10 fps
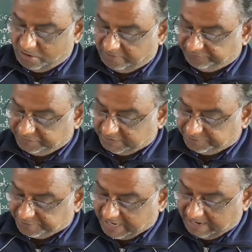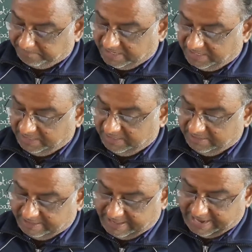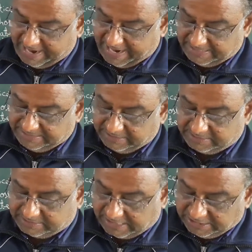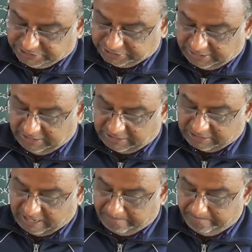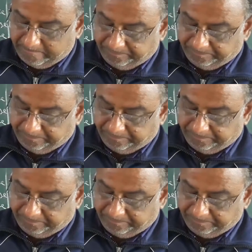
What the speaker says: of the drama and cultural club,